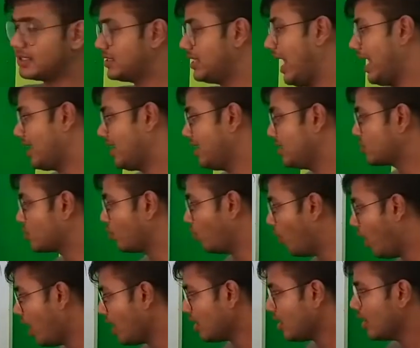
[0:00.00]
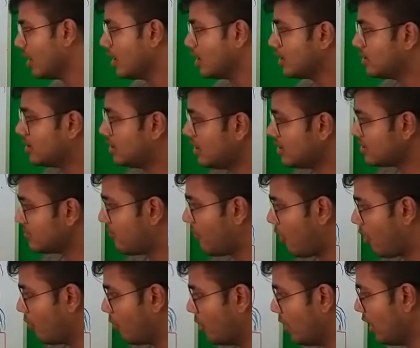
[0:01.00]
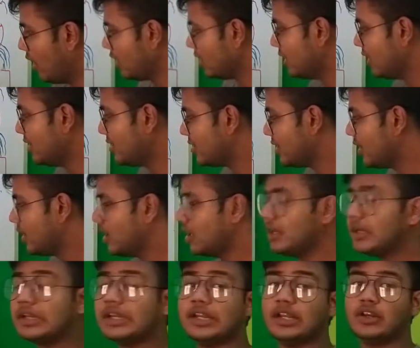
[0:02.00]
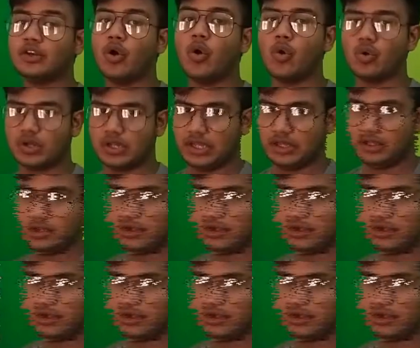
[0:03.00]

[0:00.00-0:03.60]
That is what this formula is denoting.